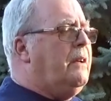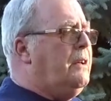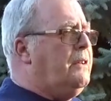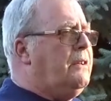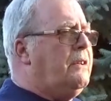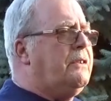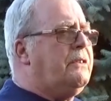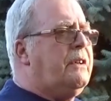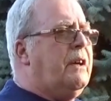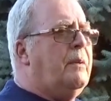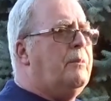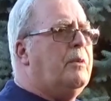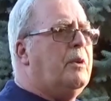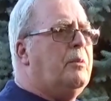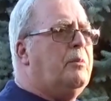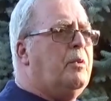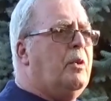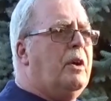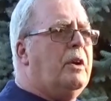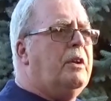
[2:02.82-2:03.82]
it just comes to the
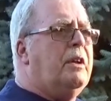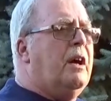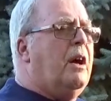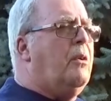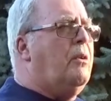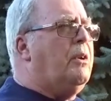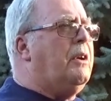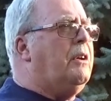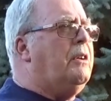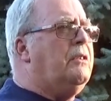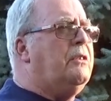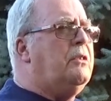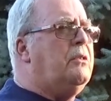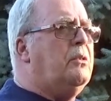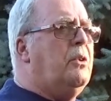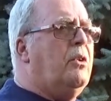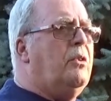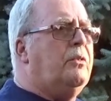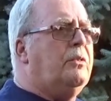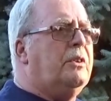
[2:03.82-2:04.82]
point now we're getting too
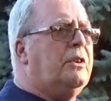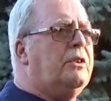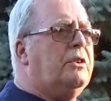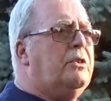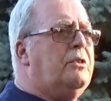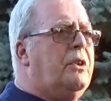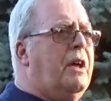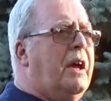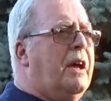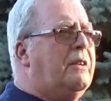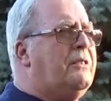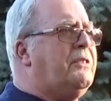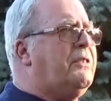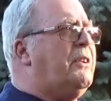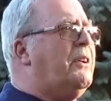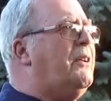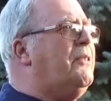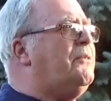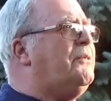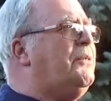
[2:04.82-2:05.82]
old to do that
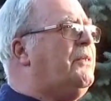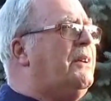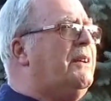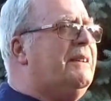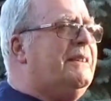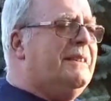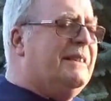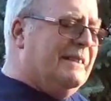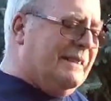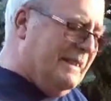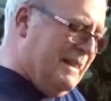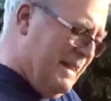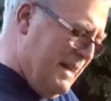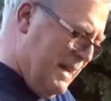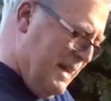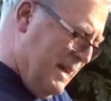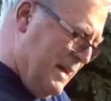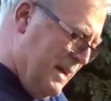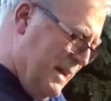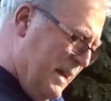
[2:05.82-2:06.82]
stuff.
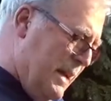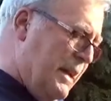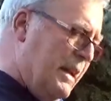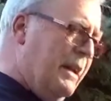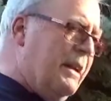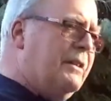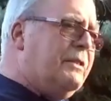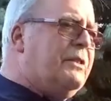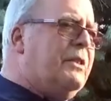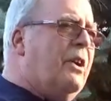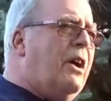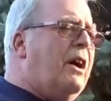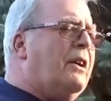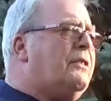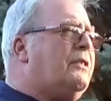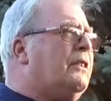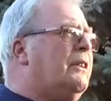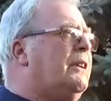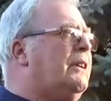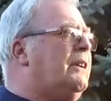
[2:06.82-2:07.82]
And it is
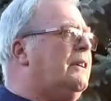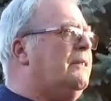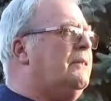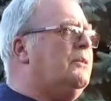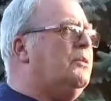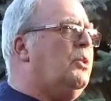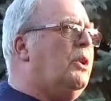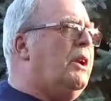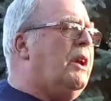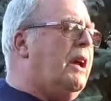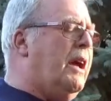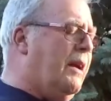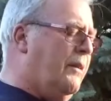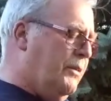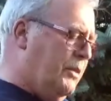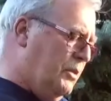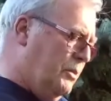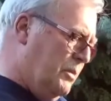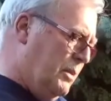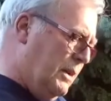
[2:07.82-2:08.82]
costly and what have
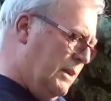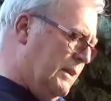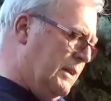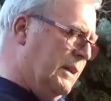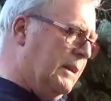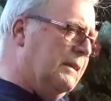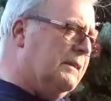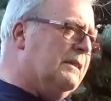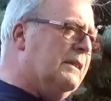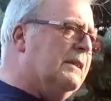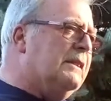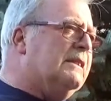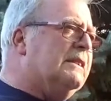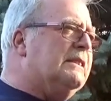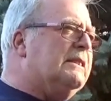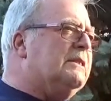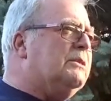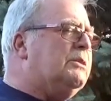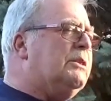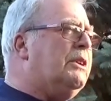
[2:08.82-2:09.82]
you, but
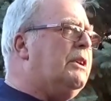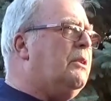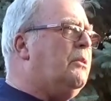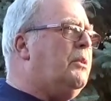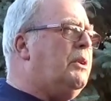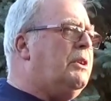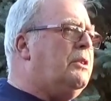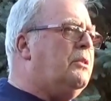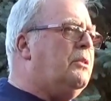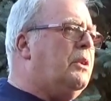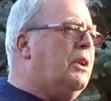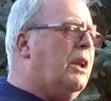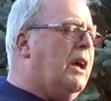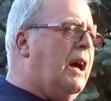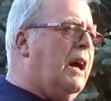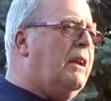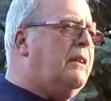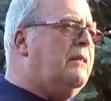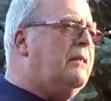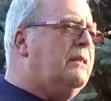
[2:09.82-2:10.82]
we do a
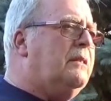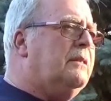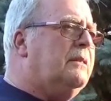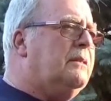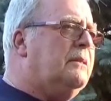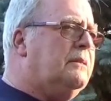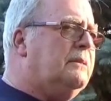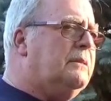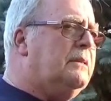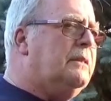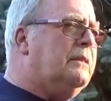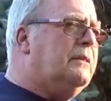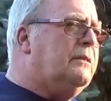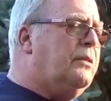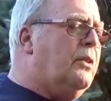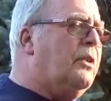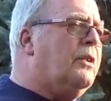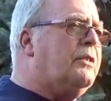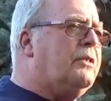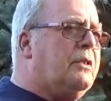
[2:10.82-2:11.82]
lot
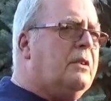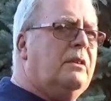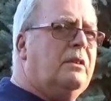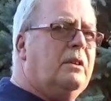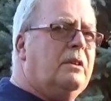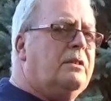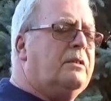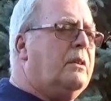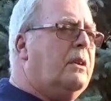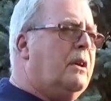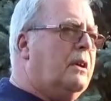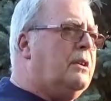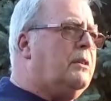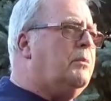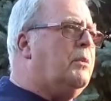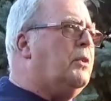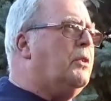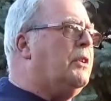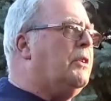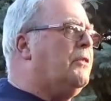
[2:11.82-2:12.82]
for this
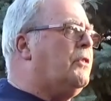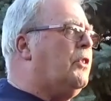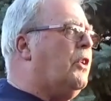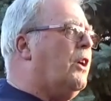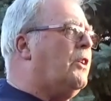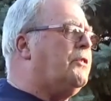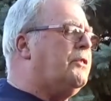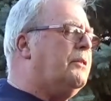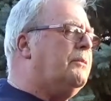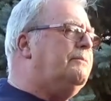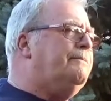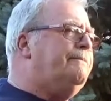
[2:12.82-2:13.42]
community of Clawson.